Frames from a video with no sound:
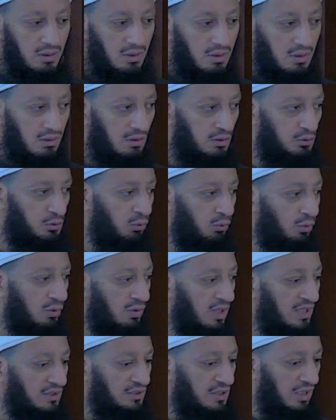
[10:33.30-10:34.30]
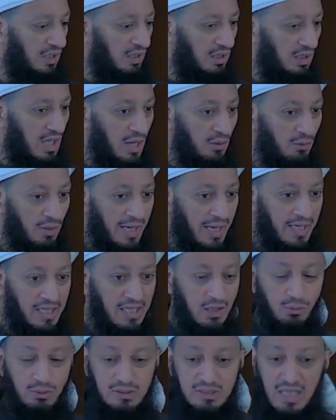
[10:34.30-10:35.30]
Rasulullah sallallahu
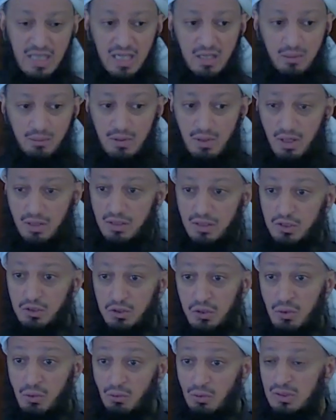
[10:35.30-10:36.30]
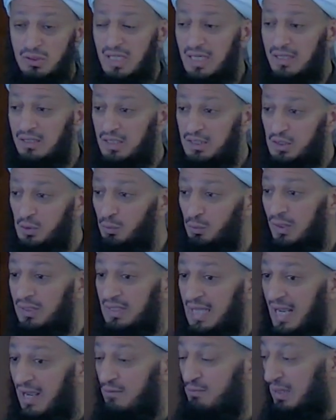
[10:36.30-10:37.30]
alayhi wasallam got this news that this is what
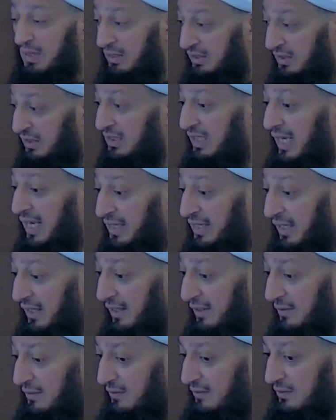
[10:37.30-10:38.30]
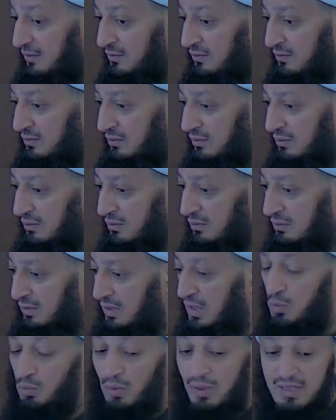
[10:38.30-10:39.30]
they have been deciding.
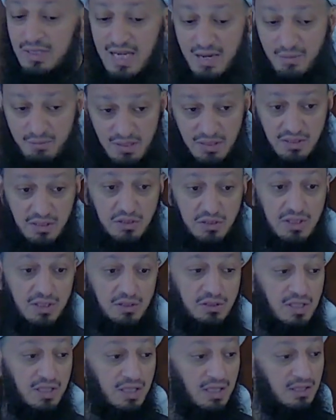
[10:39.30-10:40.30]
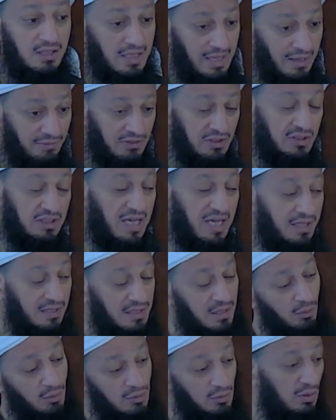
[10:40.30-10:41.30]
This is what they have been discussing, and they have decided
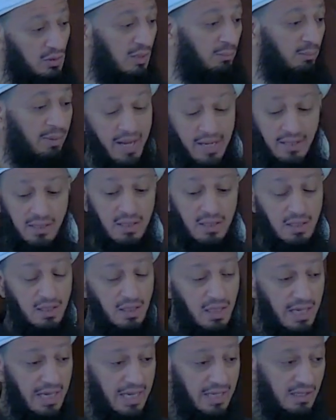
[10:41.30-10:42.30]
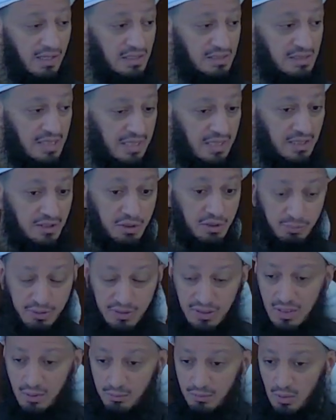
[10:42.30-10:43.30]
they want to come back and attack us in
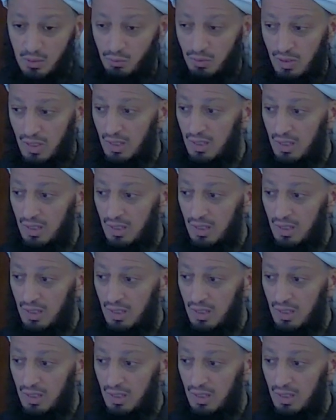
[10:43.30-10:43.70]
Medina Munawwara.